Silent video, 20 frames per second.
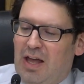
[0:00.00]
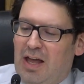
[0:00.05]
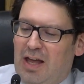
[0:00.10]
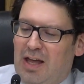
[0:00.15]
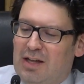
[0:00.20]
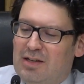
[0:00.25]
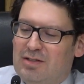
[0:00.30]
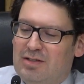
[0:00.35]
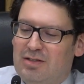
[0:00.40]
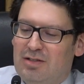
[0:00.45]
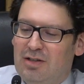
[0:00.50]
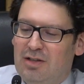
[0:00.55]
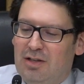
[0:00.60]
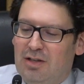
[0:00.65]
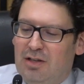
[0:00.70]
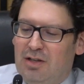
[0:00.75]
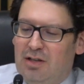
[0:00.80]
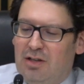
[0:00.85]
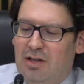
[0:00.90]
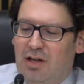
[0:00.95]
at
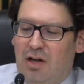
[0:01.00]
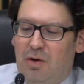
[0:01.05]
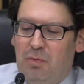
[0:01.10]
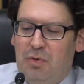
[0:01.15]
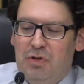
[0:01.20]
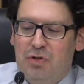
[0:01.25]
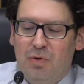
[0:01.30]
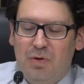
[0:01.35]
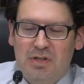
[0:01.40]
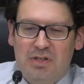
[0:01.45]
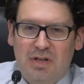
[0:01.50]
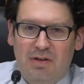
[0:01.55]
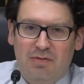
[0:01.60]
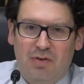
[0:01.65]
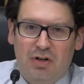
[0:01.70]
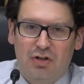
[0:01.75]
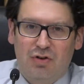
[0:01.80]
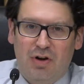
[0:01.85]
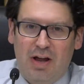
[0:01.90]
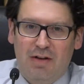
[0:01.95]
redoing some of
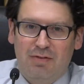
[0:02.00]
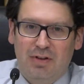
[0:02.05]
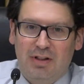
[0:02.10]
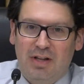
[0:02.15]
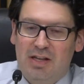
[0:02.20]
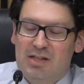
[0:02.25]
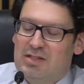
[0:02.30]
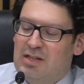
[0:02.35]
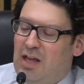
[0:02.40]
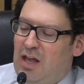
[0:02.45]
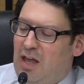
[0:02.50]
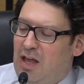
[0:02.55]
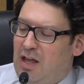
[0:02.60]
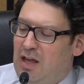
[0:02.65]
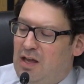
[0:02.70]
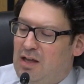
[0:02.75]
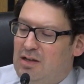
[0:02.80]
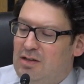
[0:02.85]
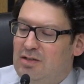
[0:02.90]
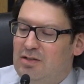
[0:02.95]
our traffic lights
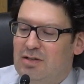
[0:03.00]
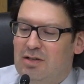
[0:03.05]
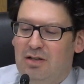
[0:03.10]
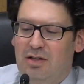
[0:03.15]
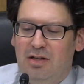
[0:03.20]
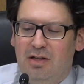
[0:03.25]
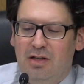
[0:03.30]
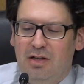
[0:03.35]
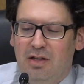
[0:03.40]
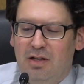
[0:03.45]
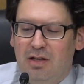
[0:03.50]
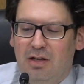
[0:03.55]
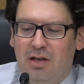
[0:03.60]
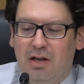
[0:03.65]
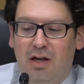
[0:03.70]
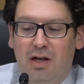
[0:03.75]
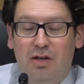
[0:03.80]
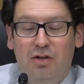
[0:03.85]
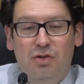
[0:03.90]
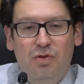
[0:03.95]
and
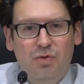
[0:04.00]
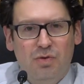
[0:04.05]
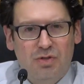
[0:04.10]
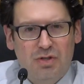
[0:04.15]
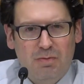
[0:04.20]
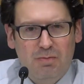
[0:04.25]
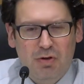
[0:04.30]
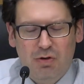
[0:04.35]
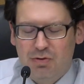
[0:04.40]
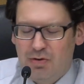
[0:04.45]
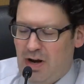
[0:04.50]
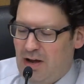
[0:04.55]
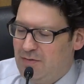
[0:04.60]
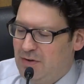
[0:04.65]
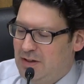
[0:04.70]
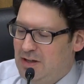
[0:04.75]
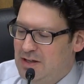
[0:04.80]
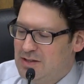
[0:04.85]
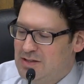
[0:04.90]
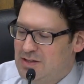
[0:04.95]
some new
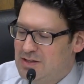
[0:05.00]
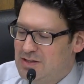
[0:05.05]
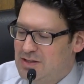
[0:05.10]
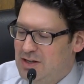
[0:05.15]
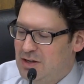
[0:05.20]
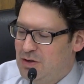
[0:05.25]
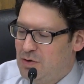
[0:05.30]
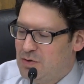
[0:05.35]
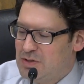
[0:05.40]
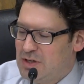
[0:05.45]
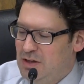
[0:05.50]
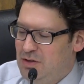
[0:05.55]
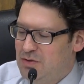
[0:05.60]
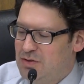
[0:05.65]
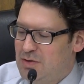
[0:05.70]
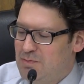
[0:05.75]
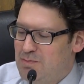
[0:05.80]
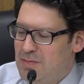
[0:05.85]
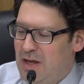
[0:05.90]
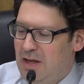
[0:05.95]
traffic lights in the City of Côte Saint-Luc
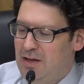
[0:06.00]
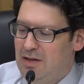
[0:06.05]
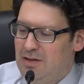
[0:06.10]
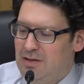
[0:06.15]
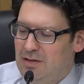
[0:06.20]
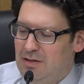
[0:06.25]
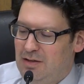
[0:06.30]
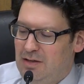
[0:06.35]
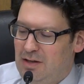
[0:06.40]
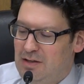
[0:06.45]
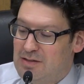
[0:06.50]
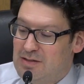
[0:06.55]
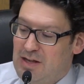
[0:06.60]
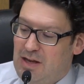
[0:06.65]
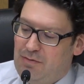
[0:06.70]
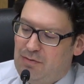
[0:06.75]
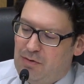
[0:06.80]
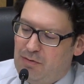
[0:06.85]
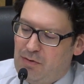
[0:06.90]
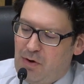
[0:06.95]
to make it
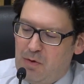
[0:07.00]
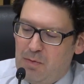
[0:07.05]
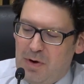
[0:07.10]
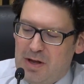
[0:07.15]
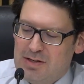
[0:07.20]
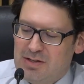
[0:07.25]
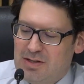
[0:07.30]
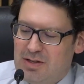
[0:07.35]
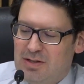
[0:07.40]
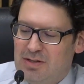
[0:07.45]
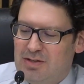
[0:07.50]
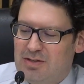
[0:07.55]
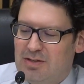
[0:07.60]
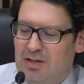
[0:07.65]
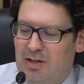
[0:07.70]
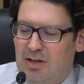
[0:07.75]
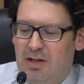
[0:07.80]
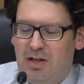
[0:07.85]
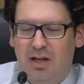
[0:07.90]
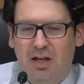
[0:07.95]
safer for our residents,
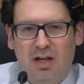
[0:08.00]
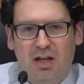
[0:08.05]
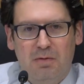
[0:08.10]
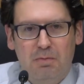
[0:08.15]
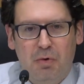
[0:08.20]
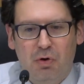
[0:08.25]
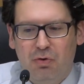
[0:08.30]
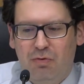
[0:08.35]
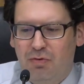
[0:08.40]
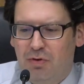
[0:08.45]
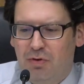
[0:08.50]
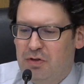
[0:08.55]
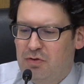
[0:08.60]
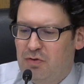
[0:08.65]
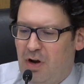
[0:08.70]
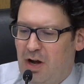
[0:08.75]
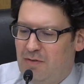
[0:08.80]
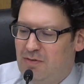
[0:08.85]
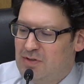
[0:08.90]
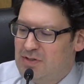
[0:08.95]
both
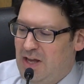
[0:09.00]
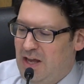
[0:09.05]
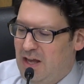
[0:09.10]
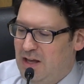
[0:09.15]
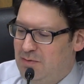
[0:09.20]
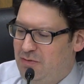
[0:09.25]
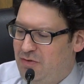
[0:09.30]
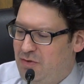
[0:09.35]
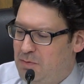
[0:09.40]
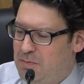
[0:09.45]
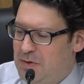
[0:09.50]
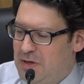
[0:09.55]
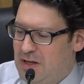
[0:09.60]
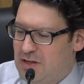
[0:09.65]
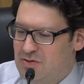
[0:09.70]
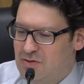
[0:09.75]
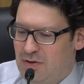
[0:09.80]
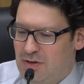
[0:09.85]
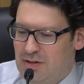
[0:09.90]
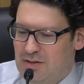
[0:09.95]
drivers and for
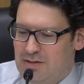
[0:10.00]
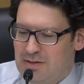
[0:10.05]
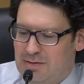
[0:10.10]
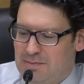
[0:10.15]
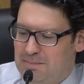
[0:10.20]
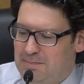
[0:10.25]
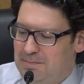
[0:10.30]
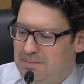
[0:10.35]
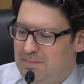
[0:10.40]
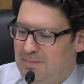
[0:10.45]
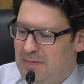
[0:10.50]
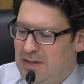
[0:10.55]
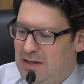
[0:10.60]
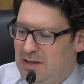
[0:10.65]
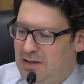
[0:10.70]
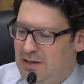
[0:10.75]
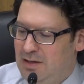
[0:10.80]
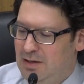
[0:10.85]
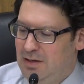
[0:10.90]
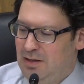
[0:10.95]
pedestrians.
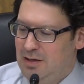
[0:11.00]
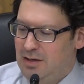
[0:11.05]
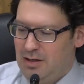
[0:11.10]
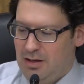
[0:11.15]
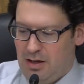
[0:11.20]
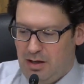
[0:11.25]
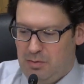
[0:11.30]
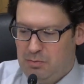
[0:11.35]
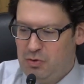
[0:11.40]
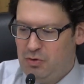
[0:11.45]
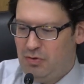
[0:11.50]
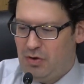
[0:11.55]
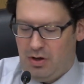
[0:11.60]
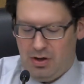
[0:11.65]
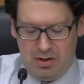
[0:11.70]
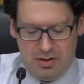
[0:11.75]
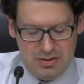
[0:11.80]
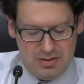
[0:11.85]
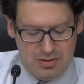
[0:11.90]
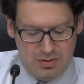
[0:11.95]
I'll move
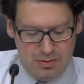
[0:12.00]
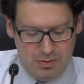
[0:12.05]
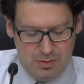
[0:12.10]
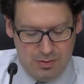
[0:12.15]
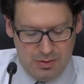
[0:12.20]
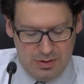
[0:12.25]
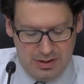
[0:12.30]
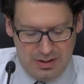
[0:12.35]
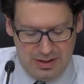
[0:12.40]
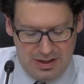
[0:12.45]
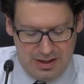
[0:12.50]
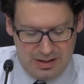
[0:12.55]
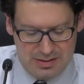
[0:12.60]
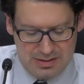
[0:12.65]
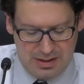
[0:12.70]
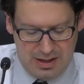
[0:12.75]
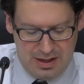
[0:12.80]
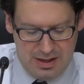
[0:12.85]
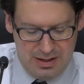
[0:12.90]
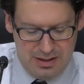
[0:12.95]
on to the
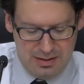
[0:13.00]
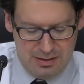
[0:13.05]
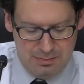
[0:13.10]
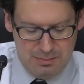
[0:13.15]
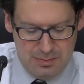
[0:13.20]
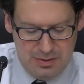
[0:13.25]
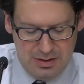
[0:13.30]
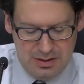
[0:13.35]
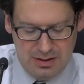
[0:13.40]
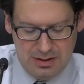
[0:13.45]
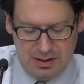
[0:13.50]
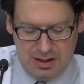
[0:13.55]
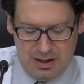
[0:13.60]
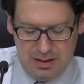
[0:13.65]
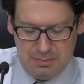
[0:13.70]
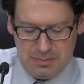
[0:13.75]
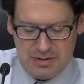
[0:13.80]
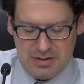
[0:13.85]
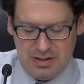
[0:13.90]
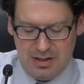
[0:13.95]
next item,
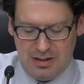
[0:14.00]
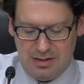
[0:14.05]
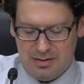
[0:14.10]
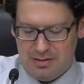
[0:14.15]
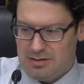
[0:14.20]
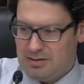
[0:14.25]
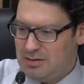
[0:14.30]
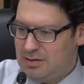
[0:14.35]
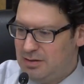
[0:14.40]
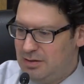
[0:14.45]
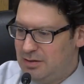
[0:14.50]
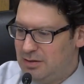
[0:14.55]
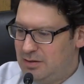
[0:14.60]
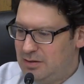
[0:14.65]
item 6.